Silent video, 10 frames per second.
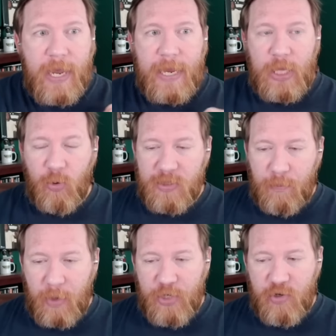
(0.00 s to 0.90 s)
He throws a
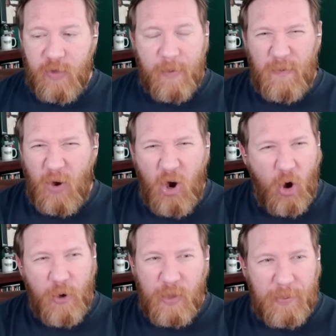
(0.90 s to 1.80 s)
bunch of them
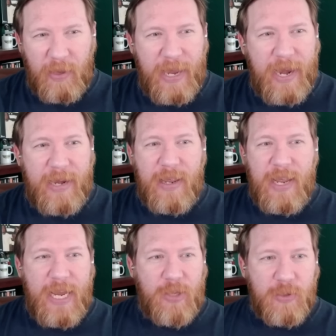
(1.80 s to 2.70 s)
hard to the plate.
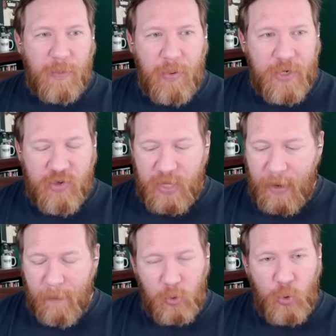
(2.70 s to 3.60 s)
He throws a bunch of
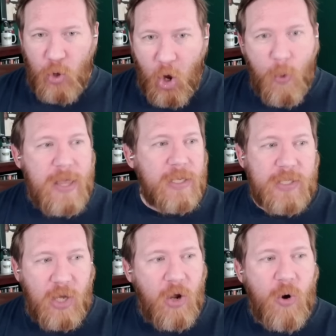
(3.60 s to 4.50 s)
them low in the
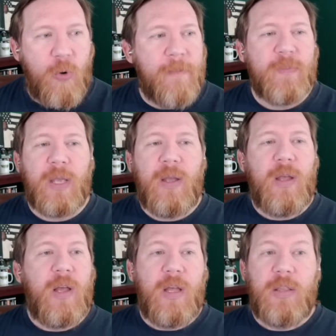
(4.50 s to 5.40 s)
zone.
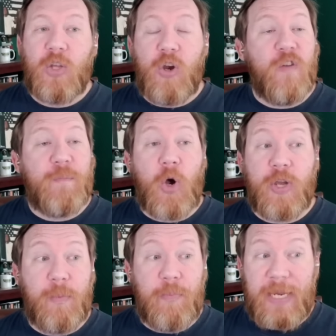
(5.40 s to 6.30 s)
The curveball
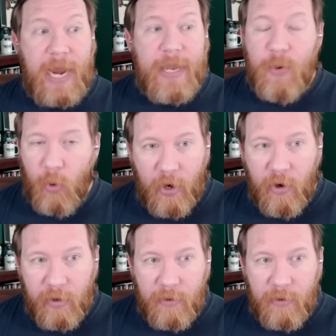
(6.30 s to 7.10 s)
could be anywhere.